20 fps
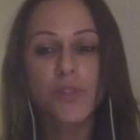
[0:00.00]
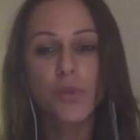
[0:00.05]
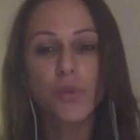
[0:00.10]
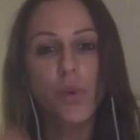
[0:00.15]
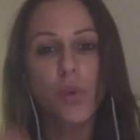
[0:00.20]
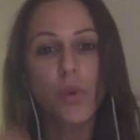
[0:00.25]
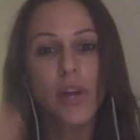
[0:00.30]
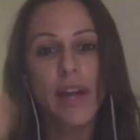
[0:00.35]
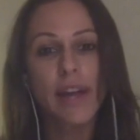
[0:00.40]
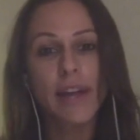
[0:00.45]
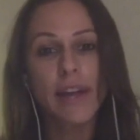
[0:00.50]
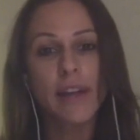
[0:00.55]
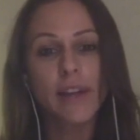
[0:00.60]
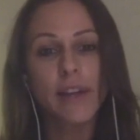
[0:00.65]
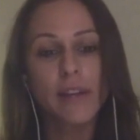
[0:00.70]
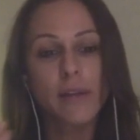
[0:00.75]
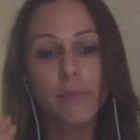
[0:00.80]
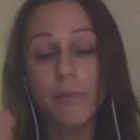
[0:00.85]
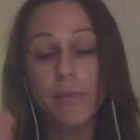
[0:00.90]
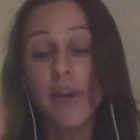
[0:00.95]
on
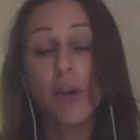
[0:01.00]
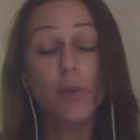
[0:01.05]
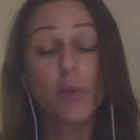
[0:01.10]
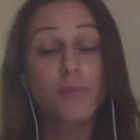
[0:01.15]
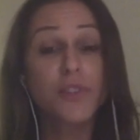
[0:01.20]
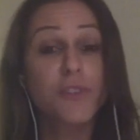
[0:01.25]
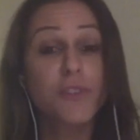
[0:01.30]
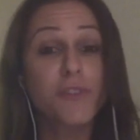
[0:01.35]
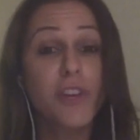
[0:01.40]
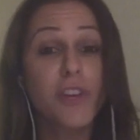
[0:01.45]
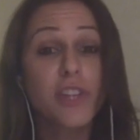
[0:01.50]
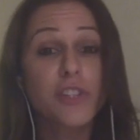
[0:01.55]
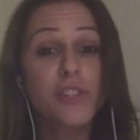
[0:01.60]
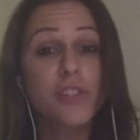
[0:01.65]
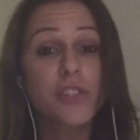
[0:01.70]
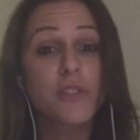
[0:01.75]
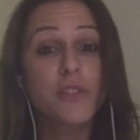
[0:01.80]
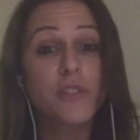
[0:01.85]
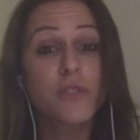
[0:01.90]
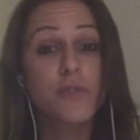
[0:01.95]
my
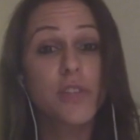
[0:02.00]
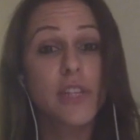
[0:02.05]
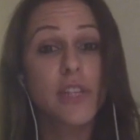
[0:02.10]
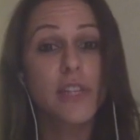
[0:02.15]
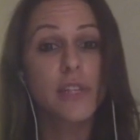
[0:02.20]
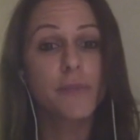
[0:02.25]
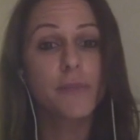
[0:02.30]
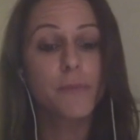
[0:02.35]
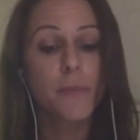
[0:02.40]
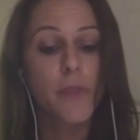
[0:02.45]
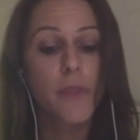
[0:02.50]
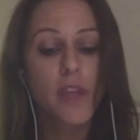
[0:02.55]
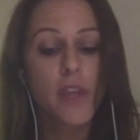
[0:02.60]
observations, really.